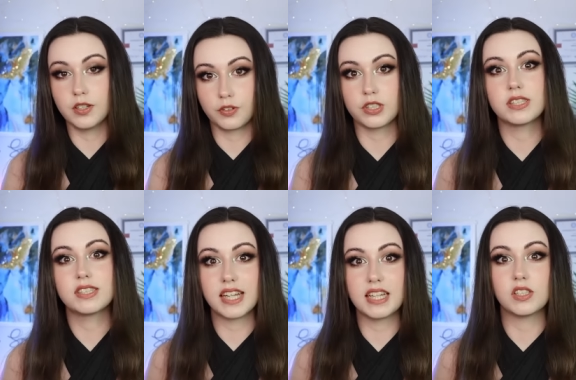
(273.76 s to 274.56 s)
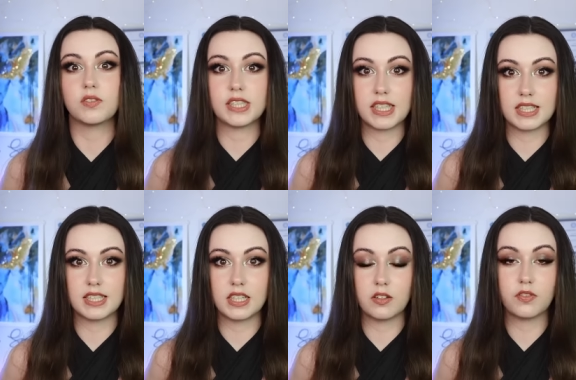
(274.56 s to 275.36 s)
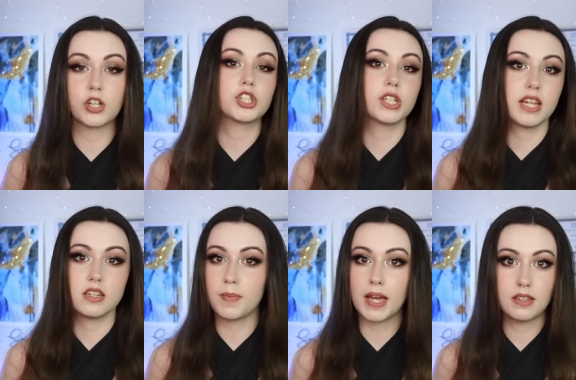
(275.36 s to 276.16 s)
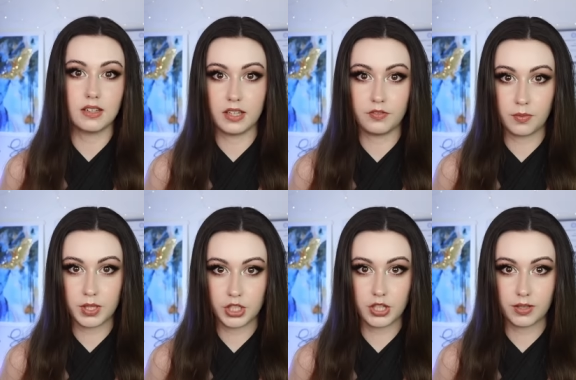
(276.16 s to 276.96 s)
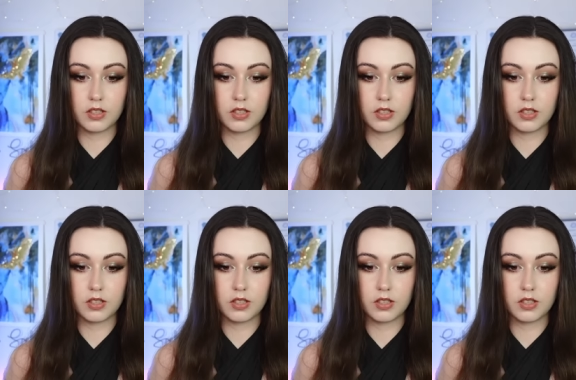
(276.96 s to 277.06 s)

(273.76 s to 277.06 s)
different states of identity that function independently from each other.